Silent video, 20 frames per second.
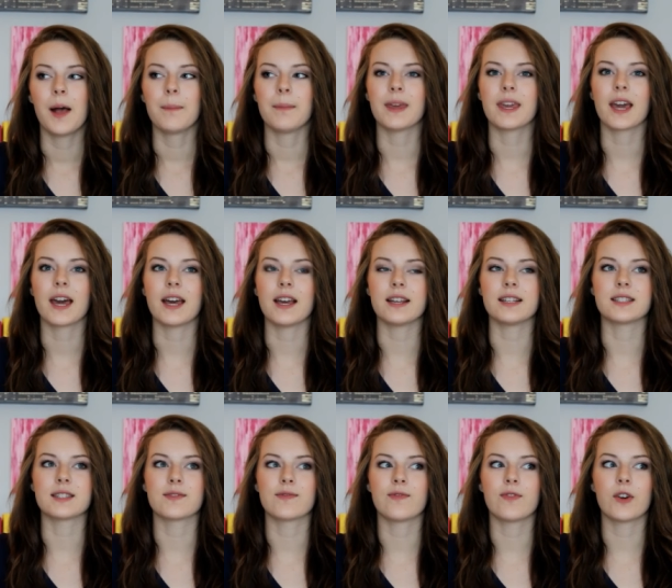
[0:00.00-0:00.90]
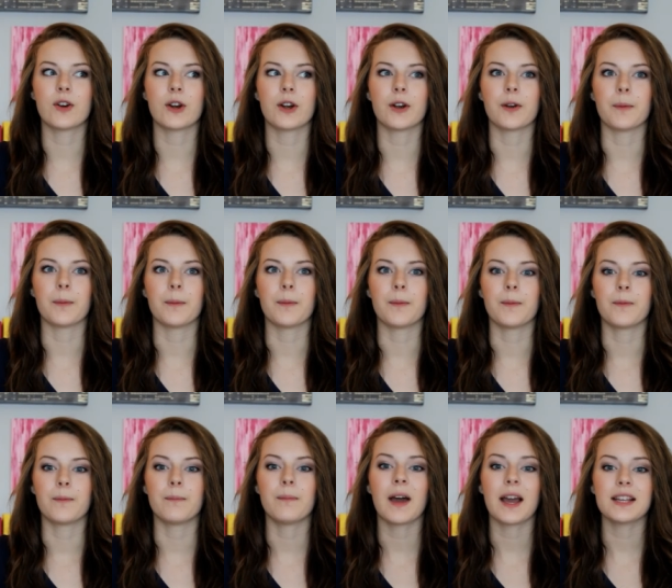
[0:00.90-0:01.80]
Because for
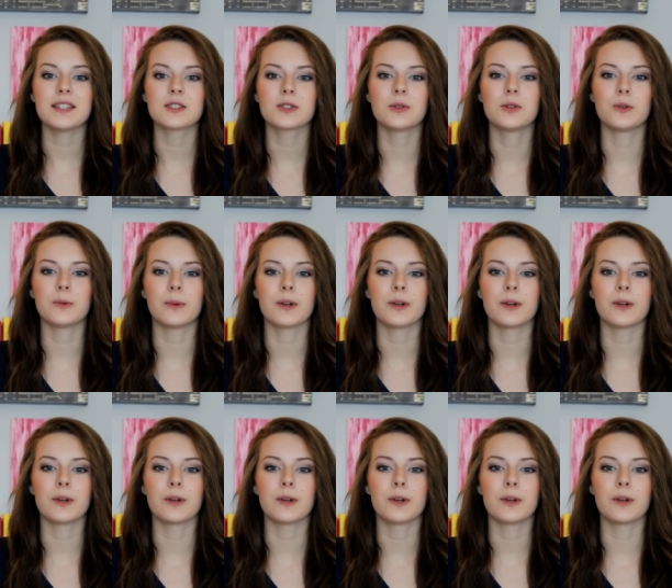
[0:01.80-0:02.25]
my school,